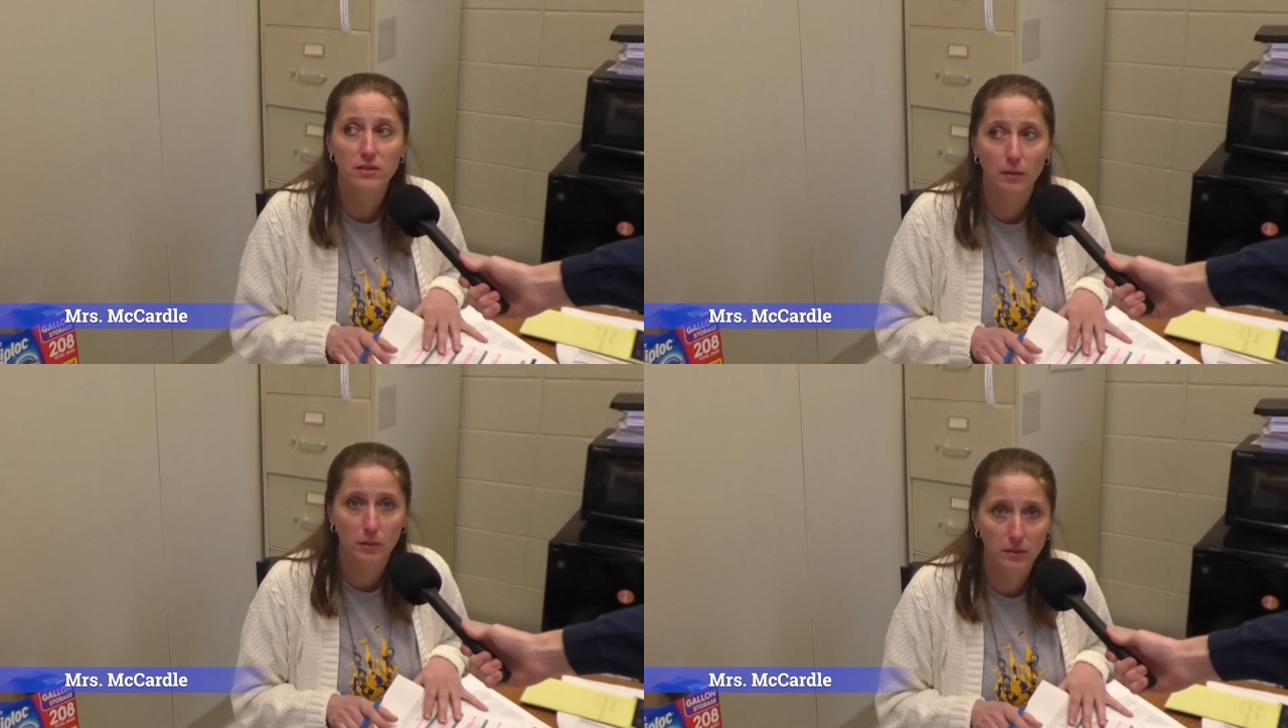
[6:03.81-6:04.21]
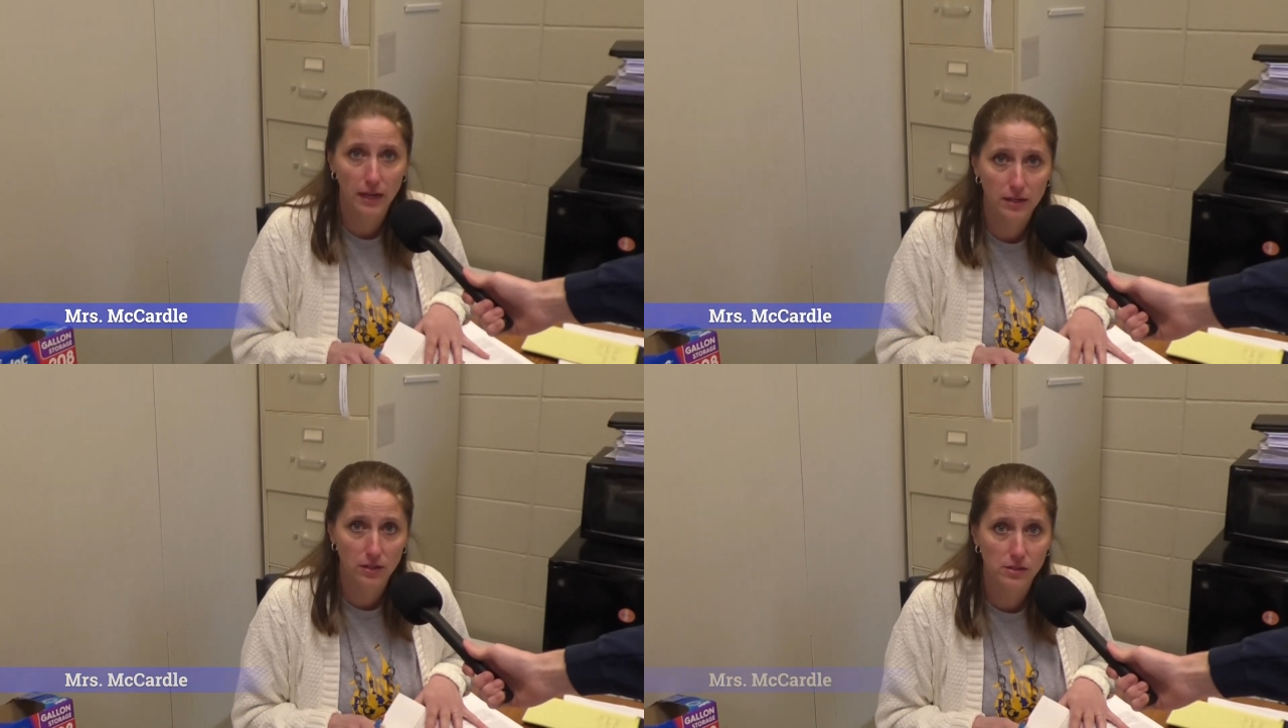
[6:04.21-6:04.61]
double
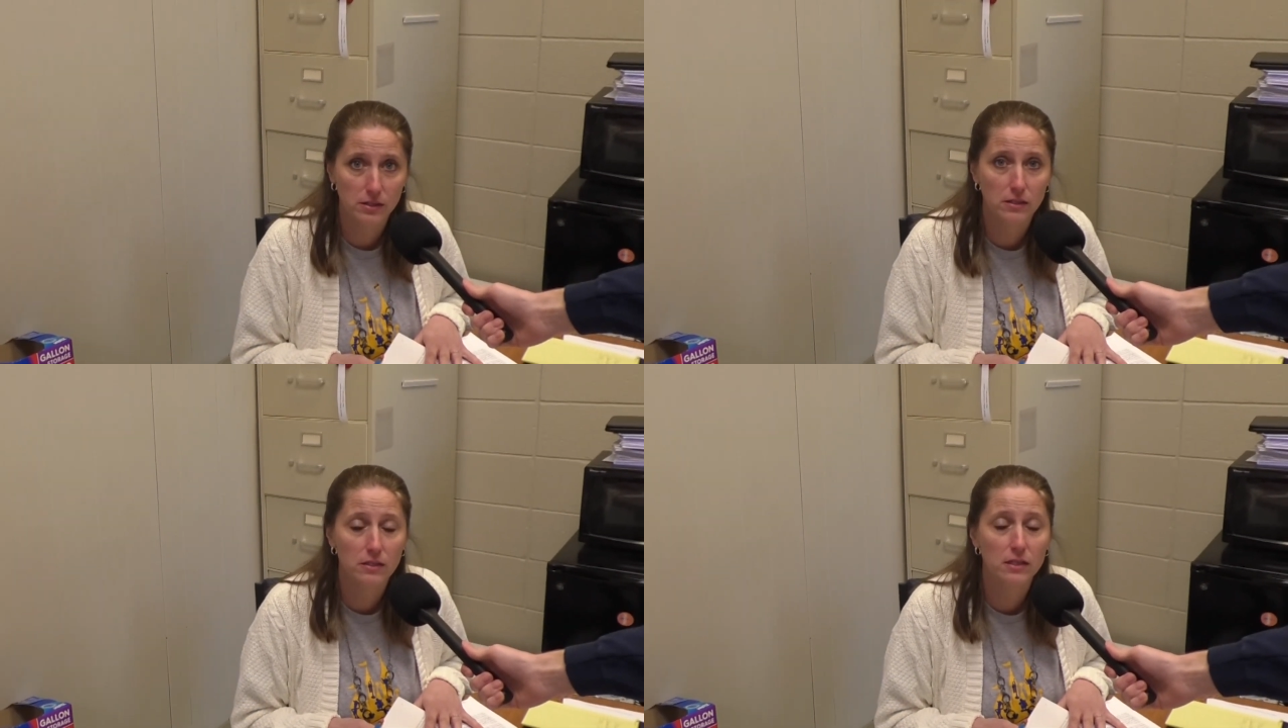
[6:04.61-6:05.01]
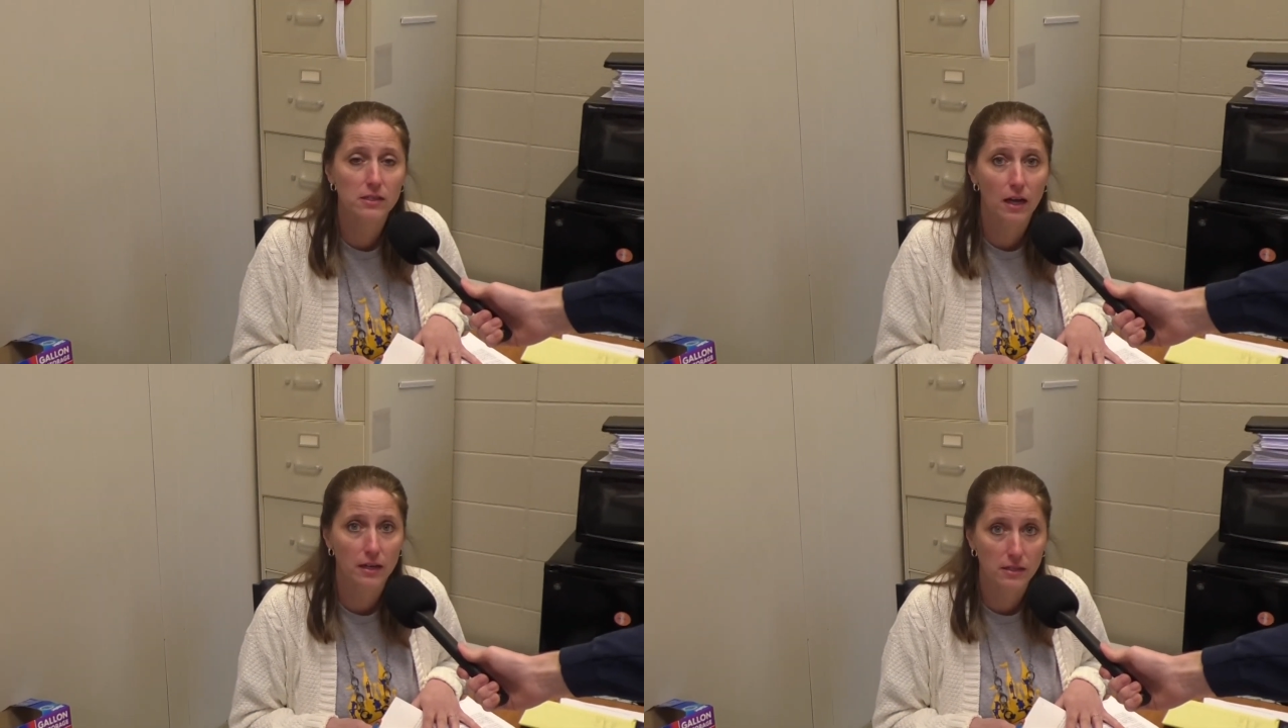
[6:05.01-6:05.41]
letters does
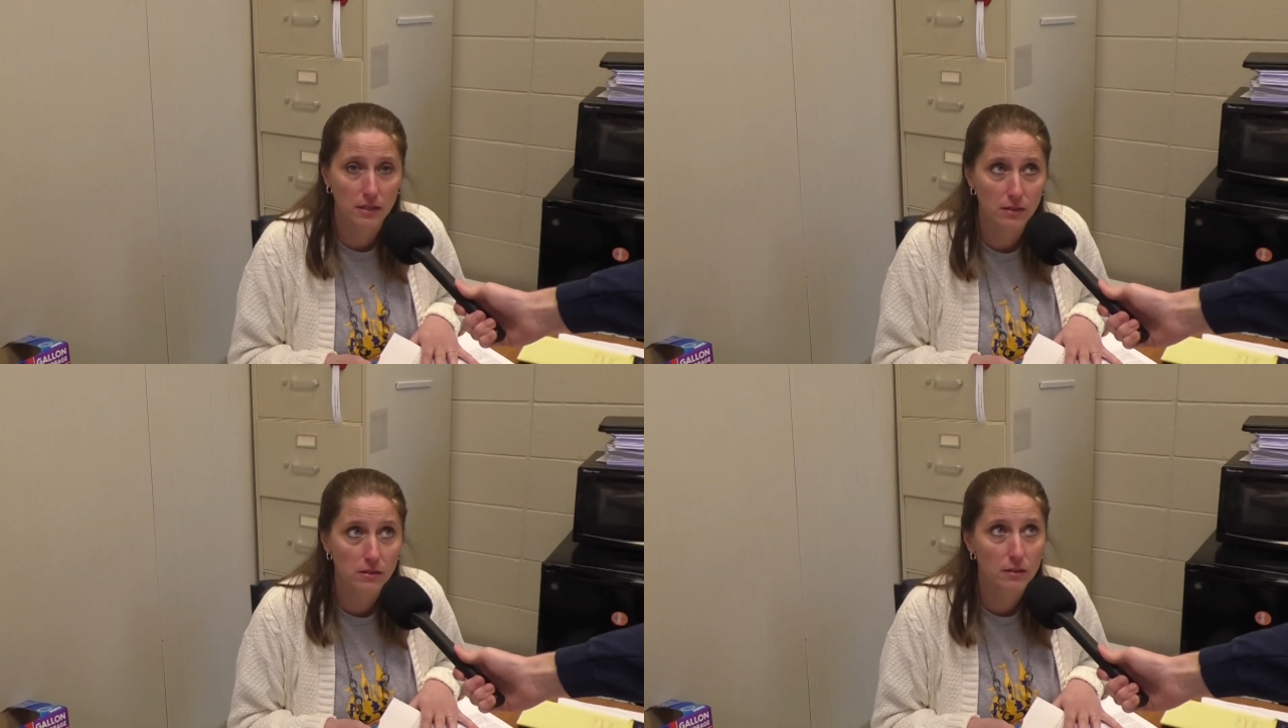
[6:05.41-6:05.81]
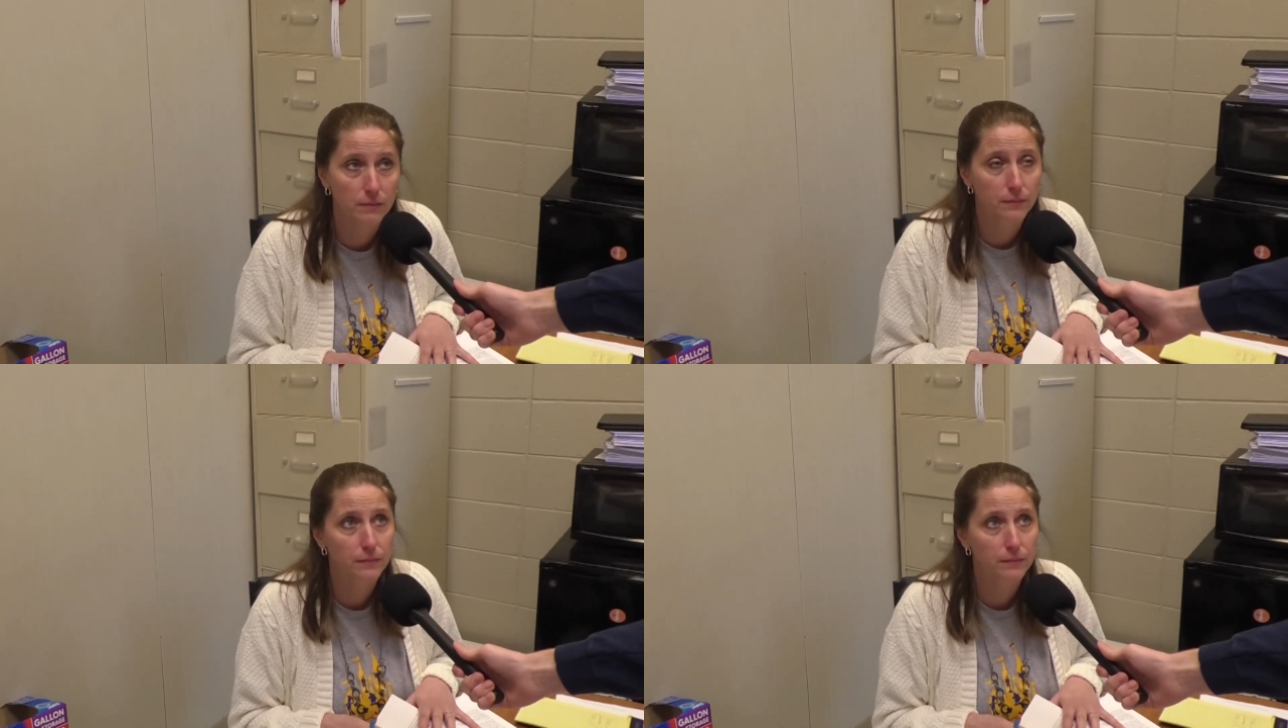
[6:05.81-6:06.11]
not exist.